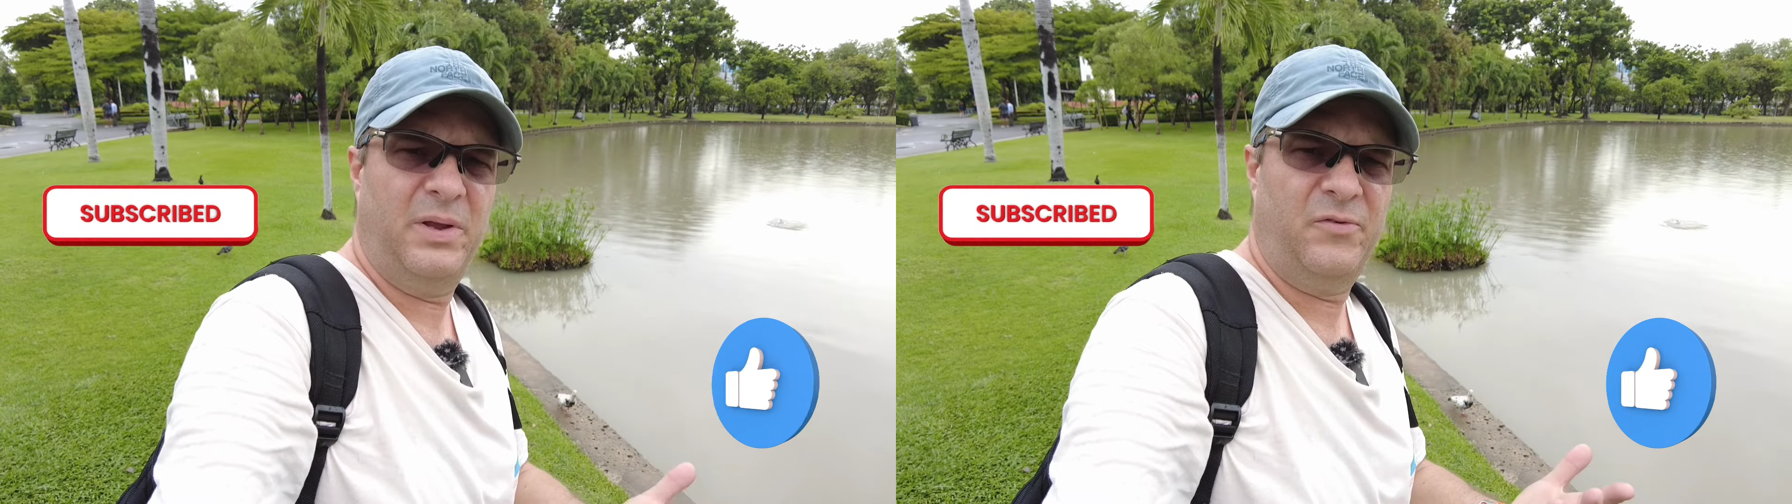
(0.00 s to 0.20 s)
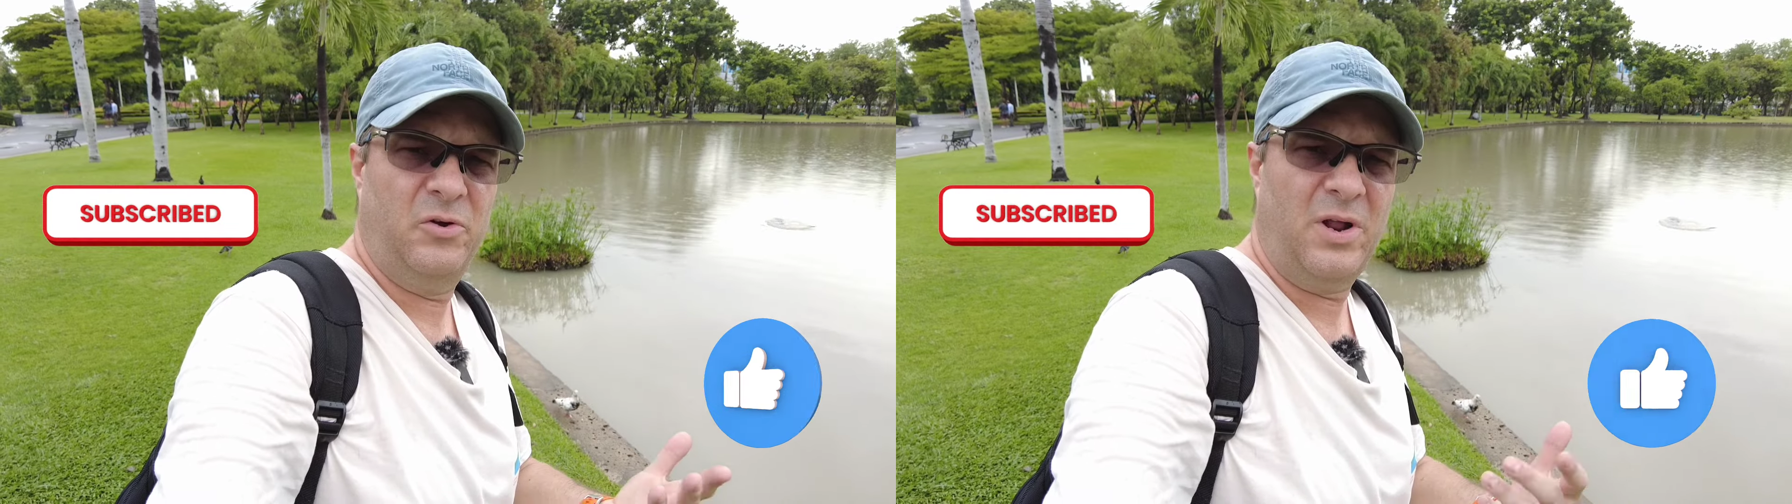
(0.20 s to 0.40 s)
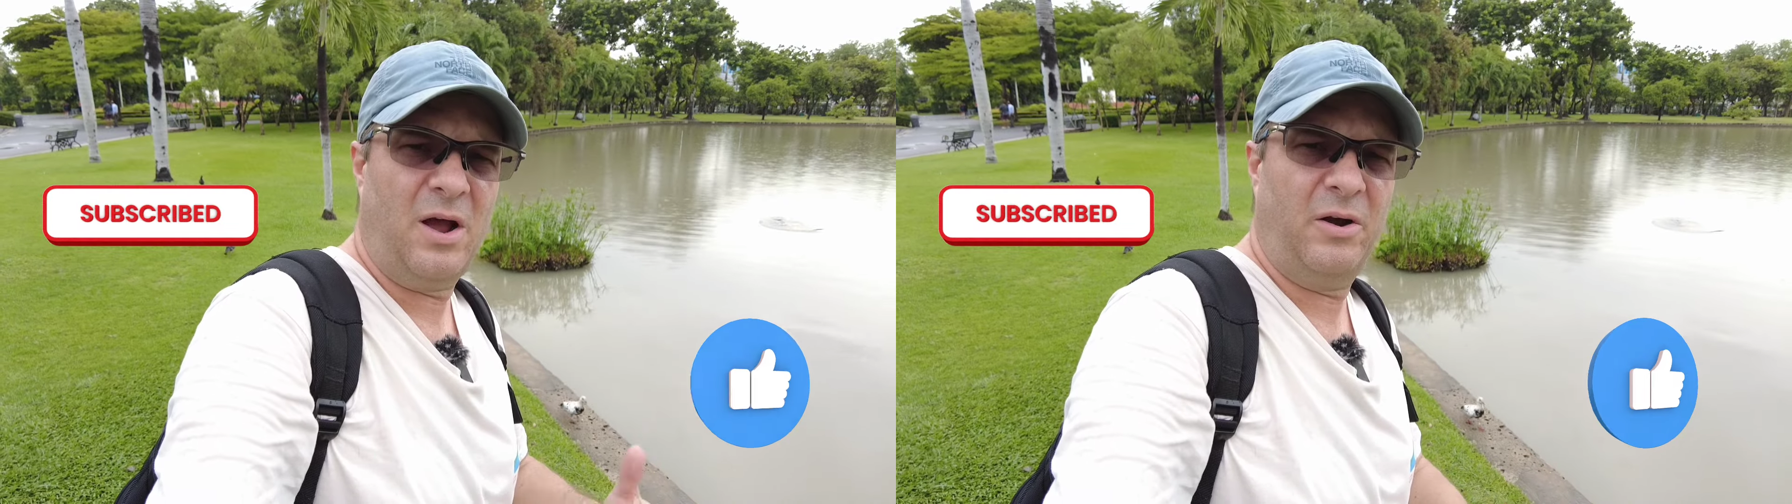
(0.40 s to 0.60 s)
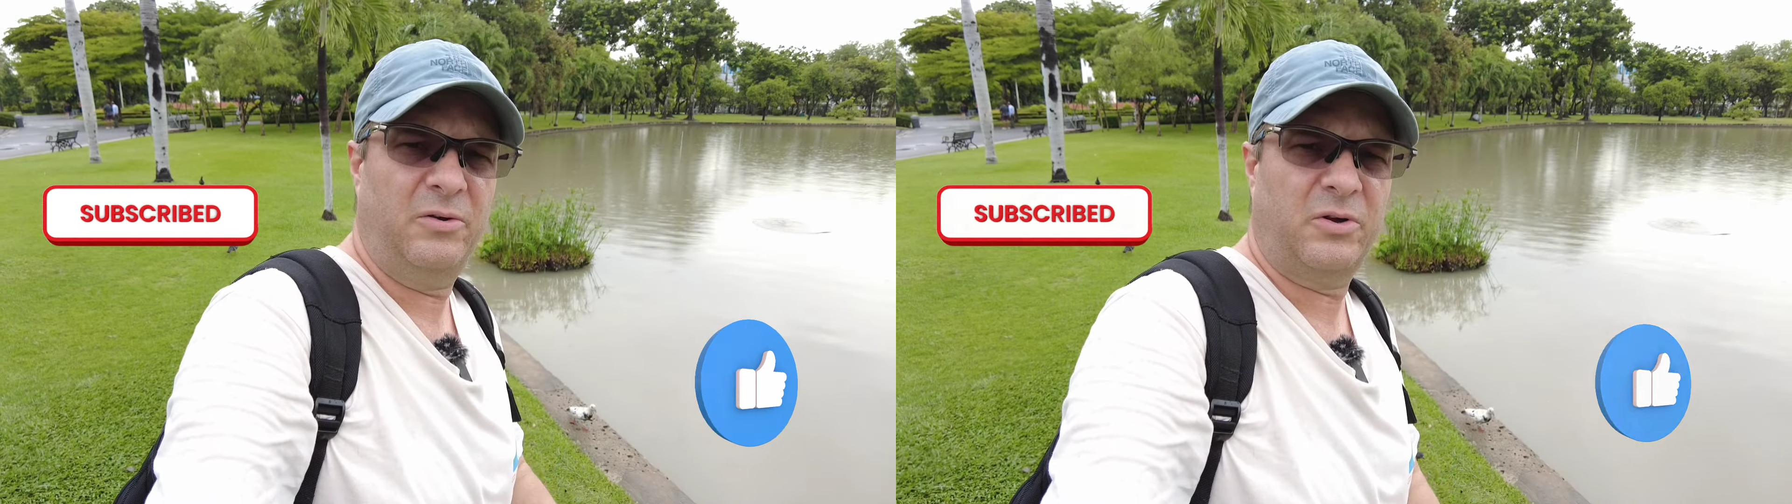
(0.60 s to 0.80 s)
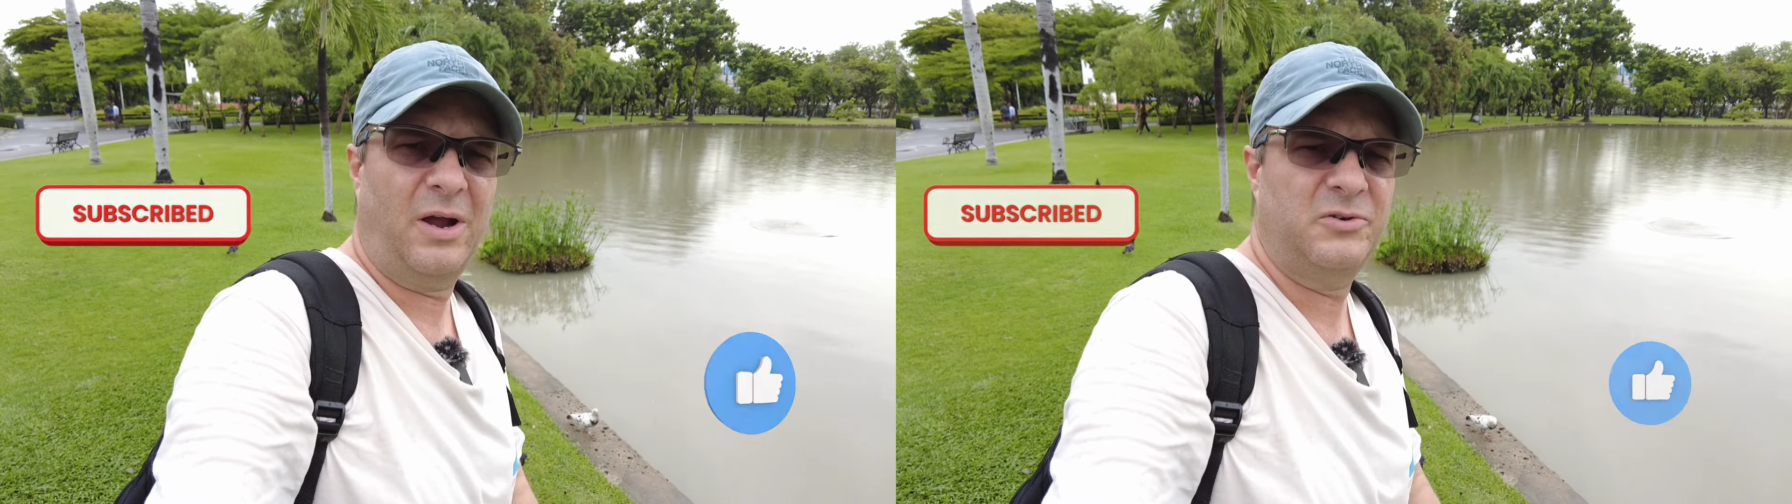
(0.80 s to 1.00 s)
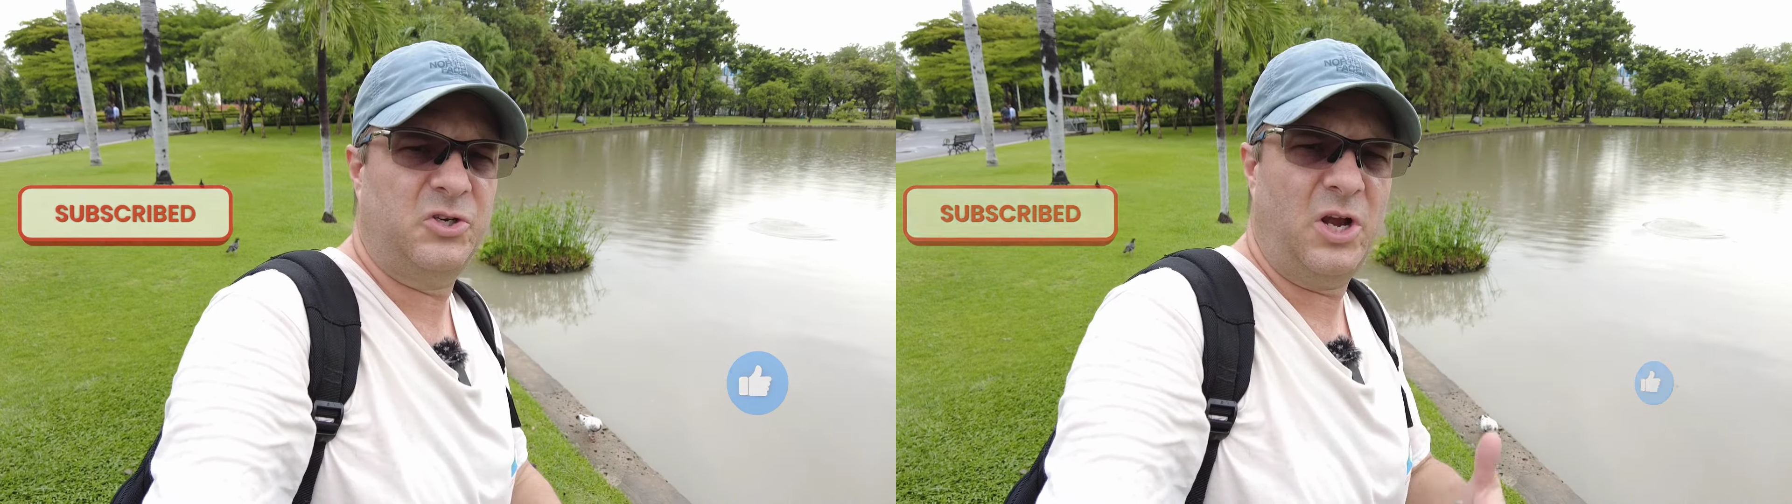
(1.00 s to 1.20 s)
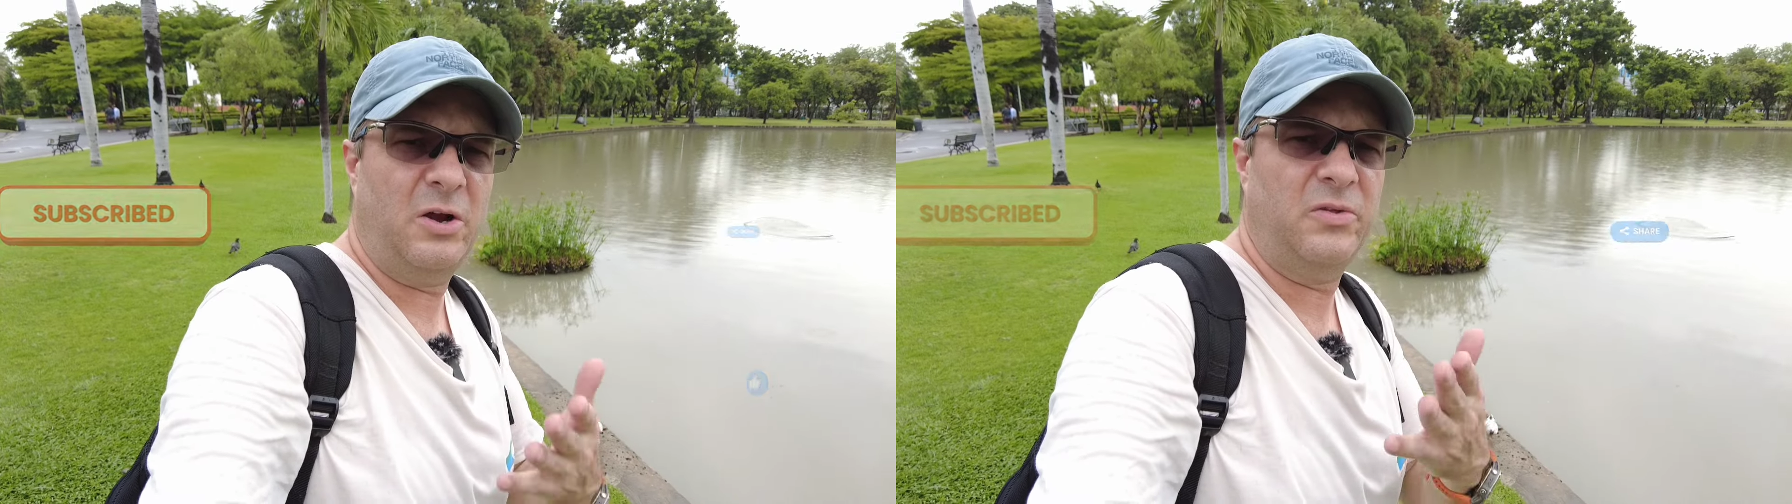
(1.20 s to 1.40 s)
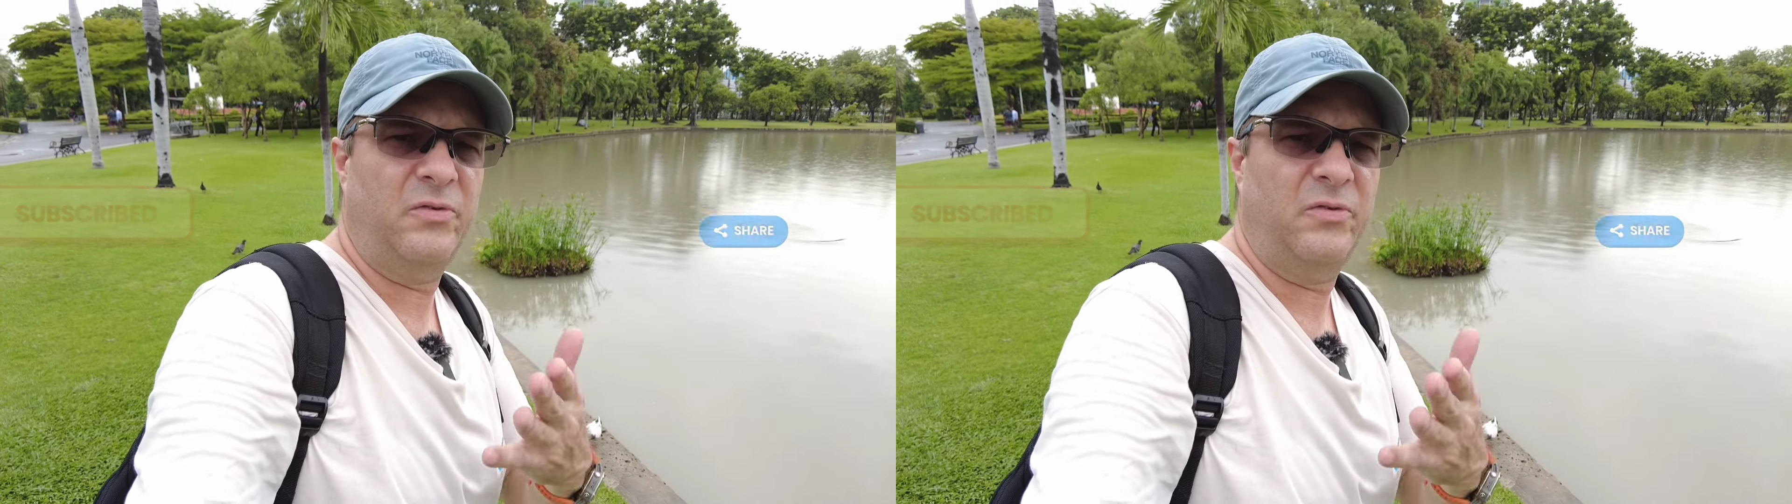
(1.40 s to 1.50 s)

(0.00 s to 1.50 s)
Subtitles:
If you're not already subscribed, share the